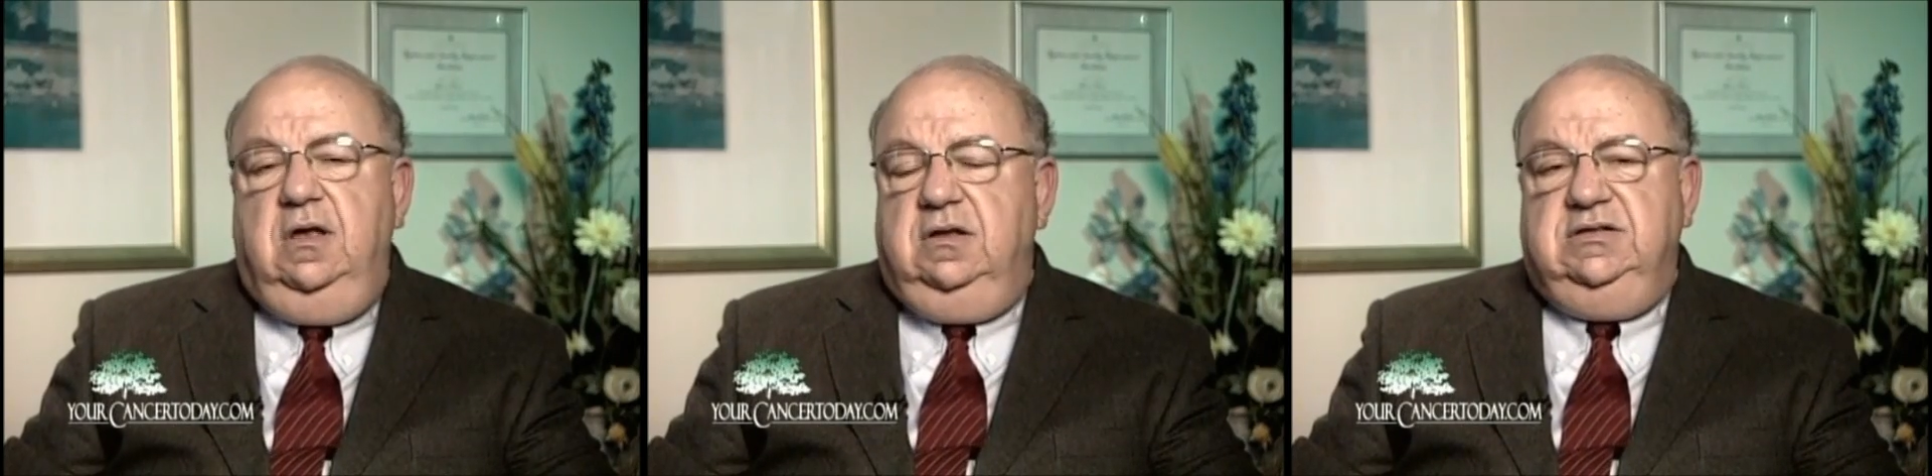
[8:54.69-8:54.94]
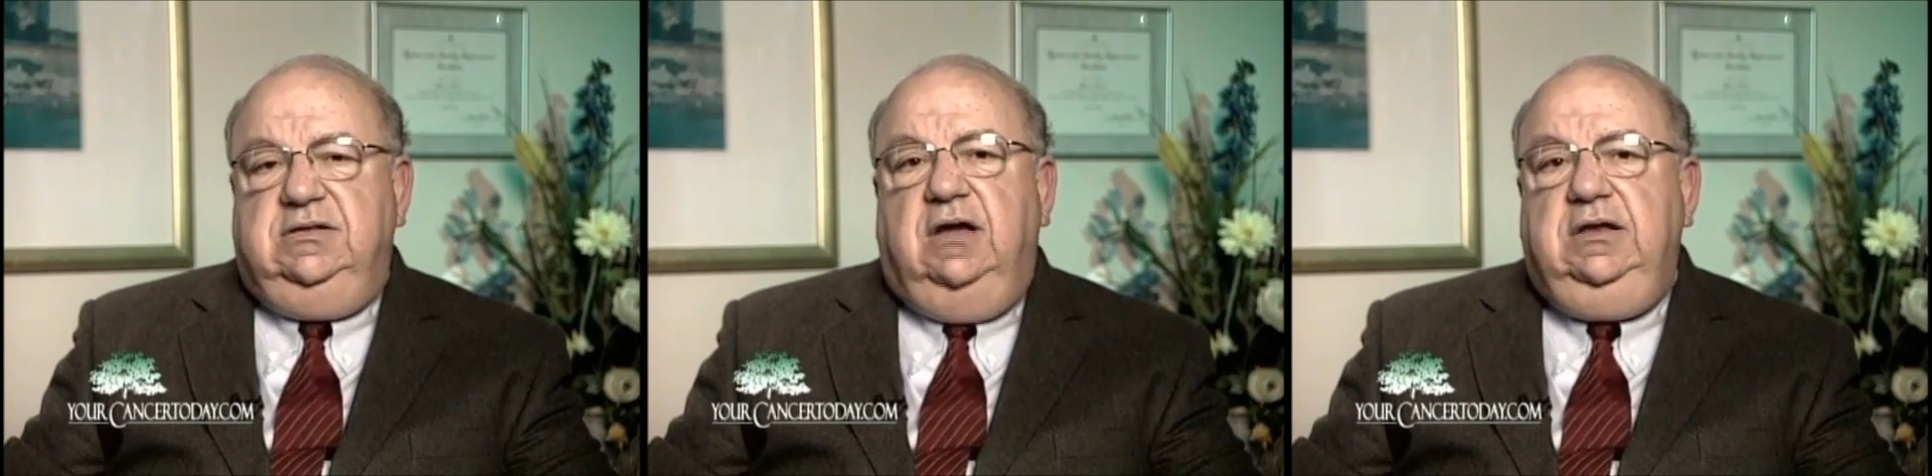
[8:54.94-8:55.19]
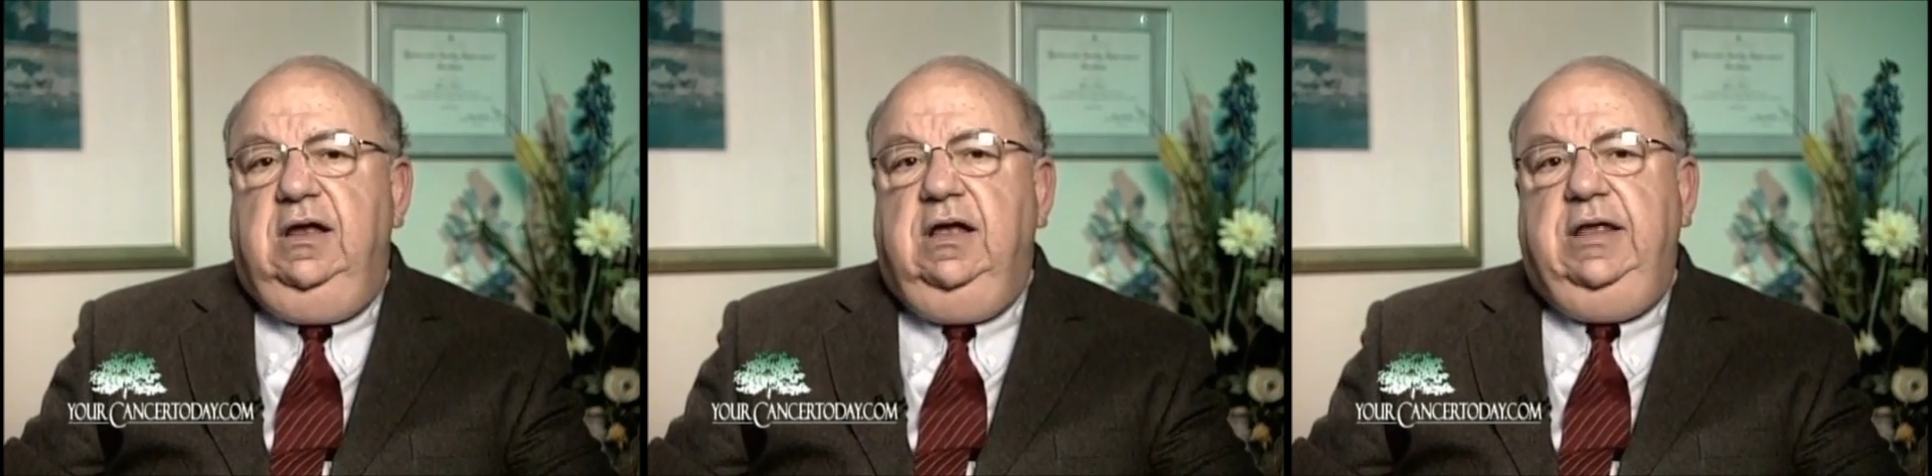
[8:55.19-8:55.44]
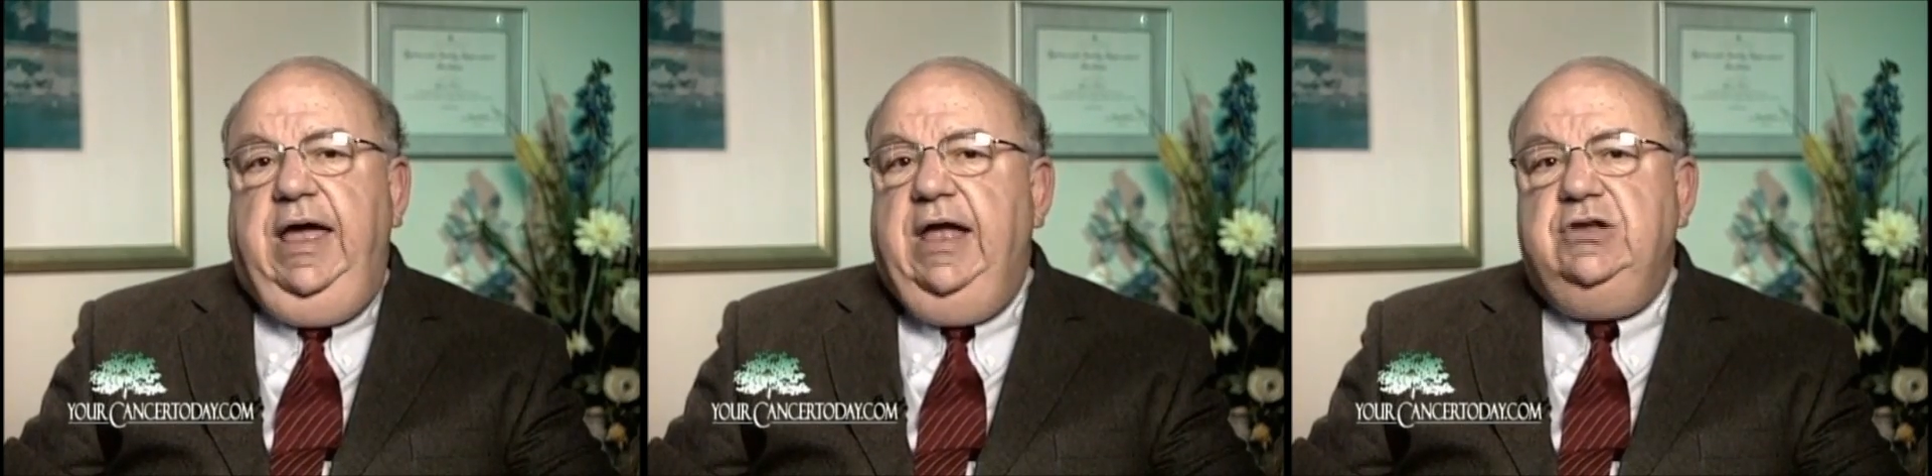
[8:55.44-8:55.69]
starting
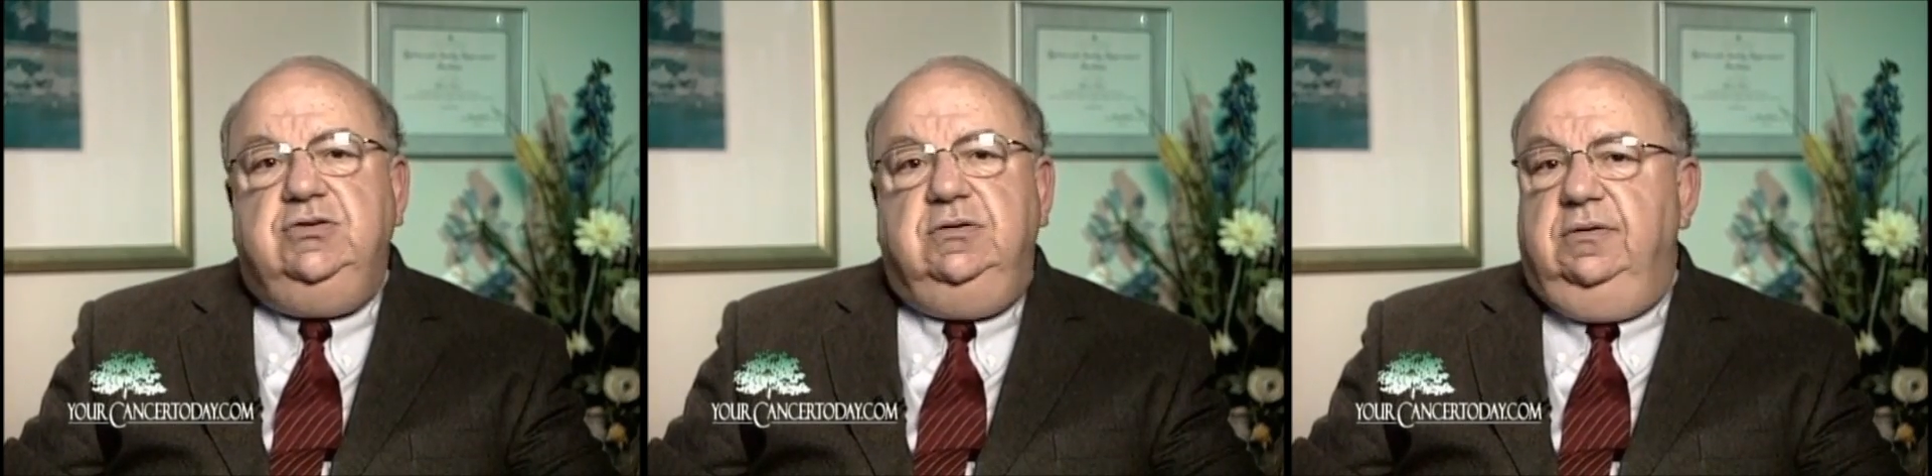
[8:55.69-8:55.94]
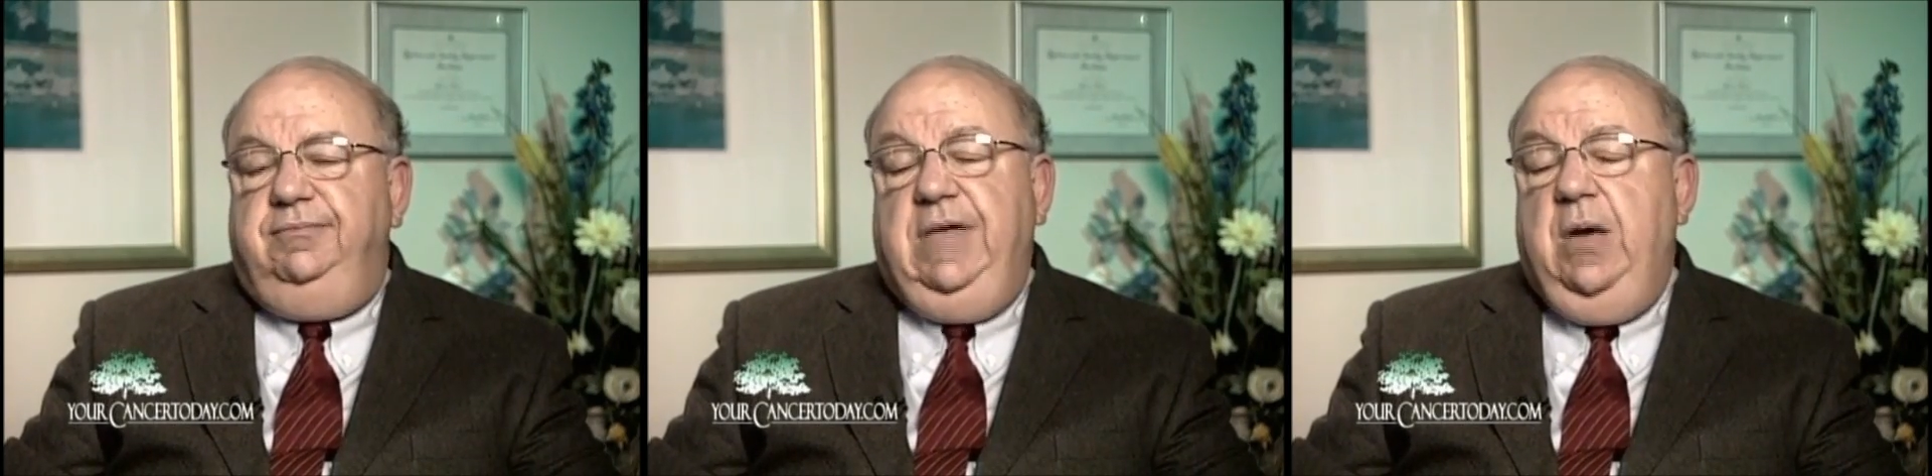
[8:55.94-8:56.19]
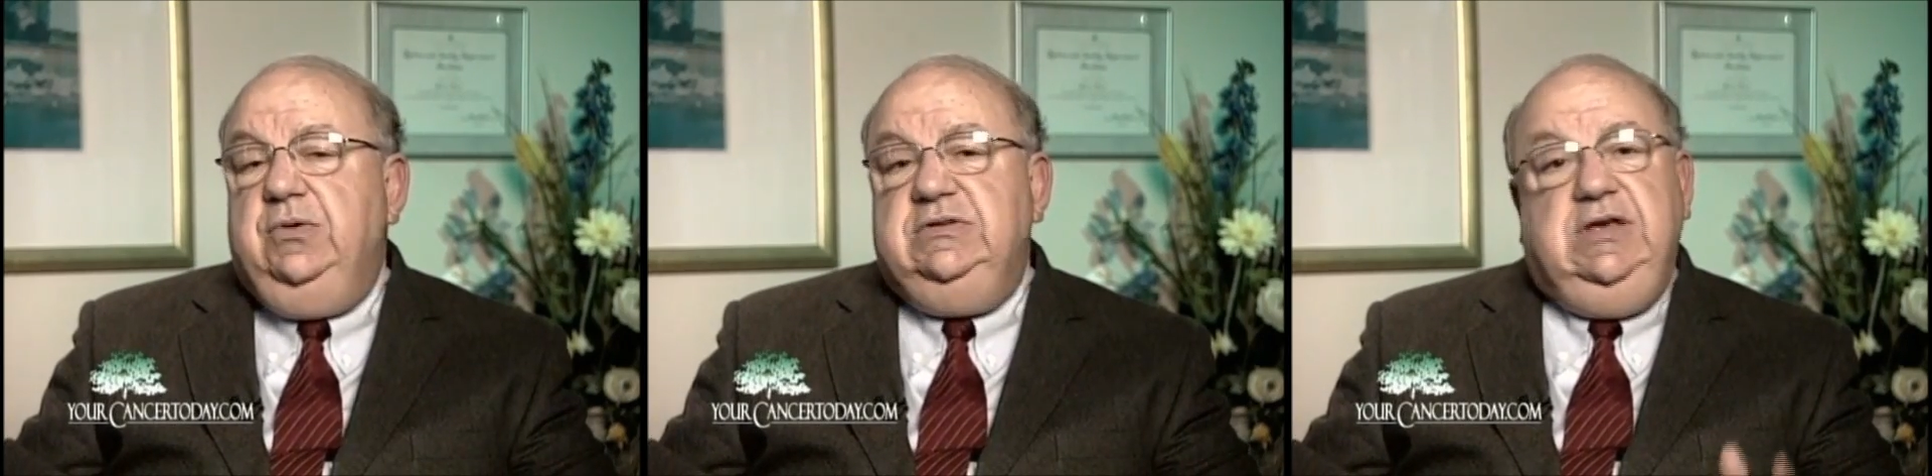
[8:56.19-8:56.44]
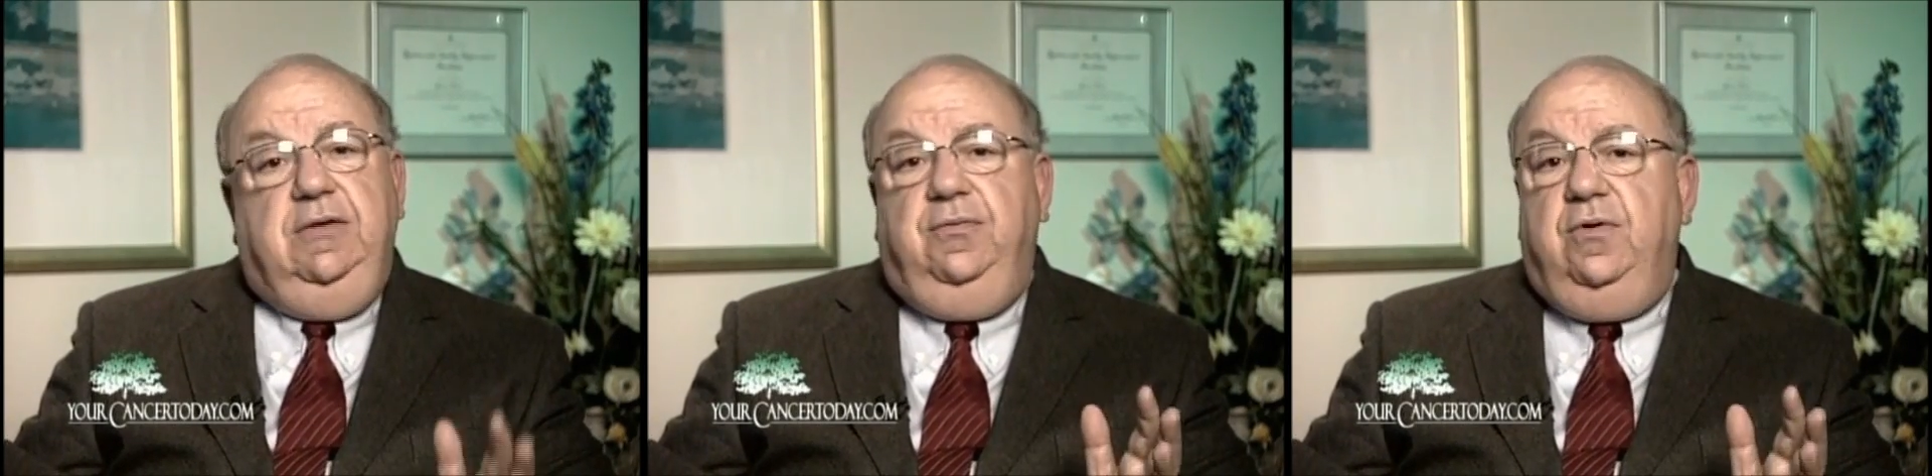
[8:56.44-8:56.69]
at age, I would say,